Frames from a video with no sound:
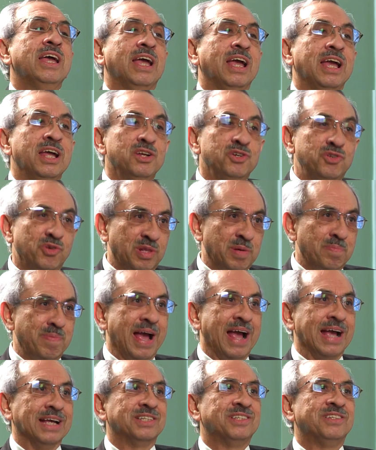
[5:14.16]
into the
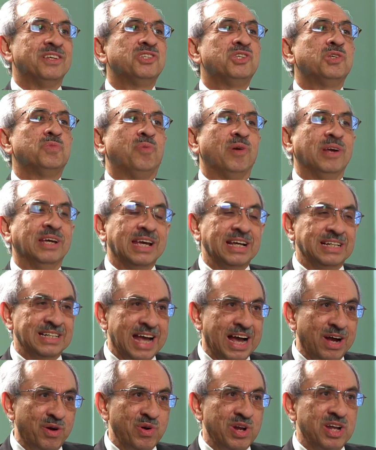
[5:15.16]
banks. This is bringing
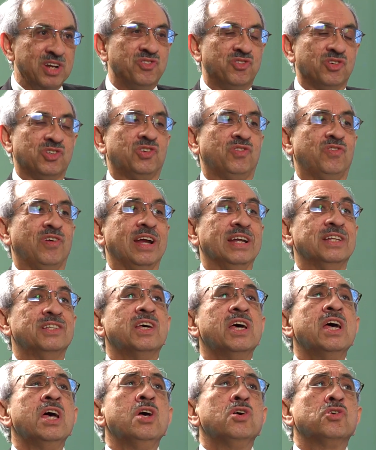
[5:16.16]
down interest rates.
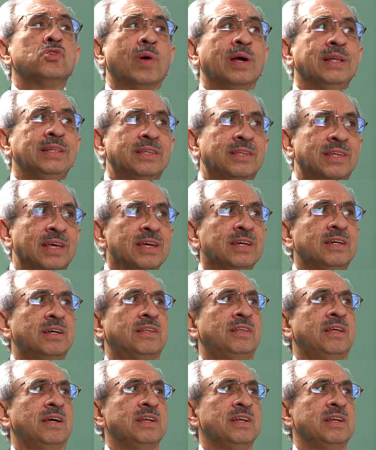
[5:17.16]
So I think the